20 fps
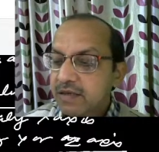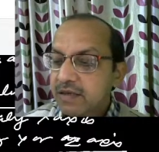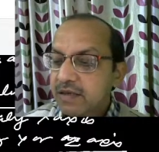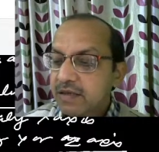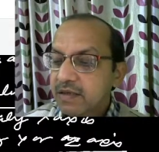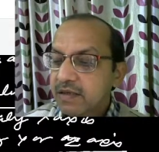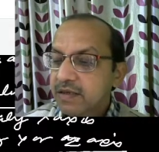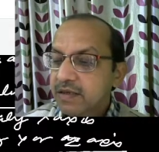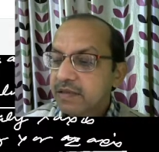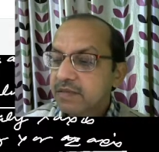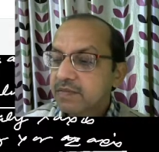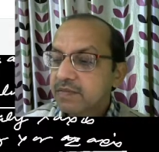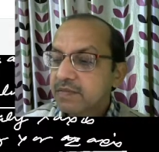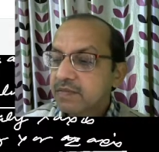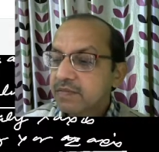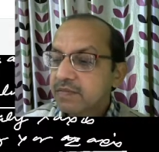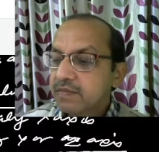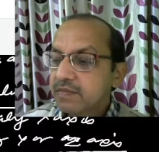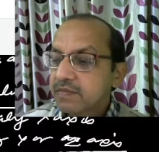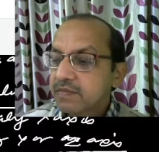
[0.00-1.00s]

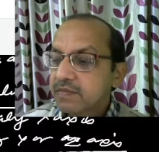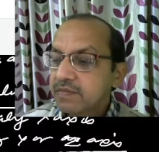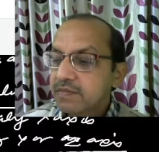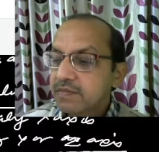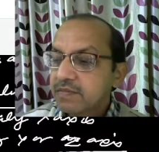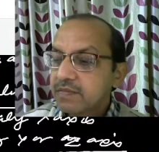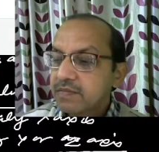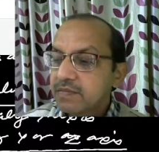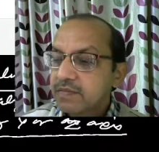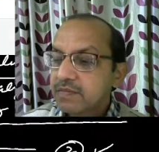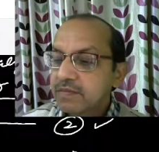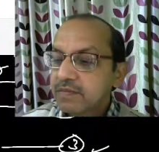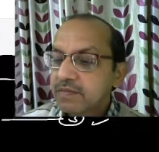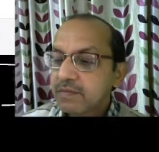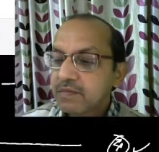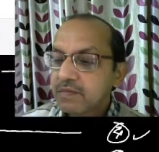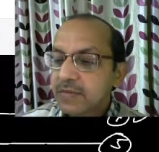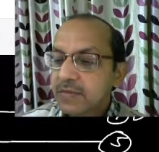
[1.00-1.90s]
[no speech]